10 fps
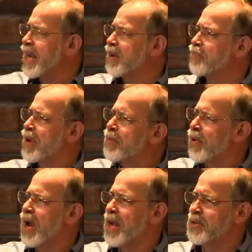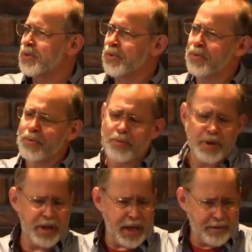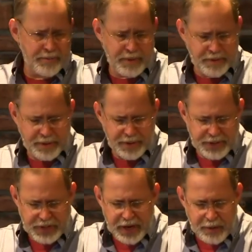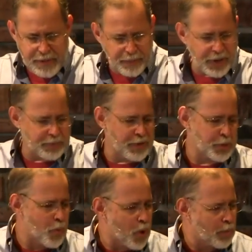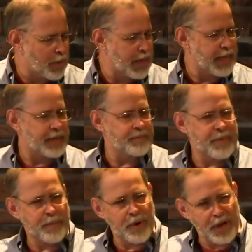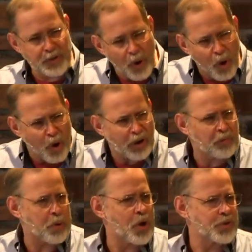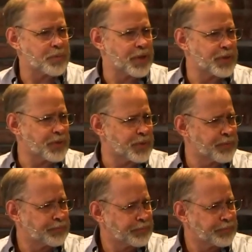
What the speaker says: had a desire to memorize much more, but he had memorized all of Paul's epistles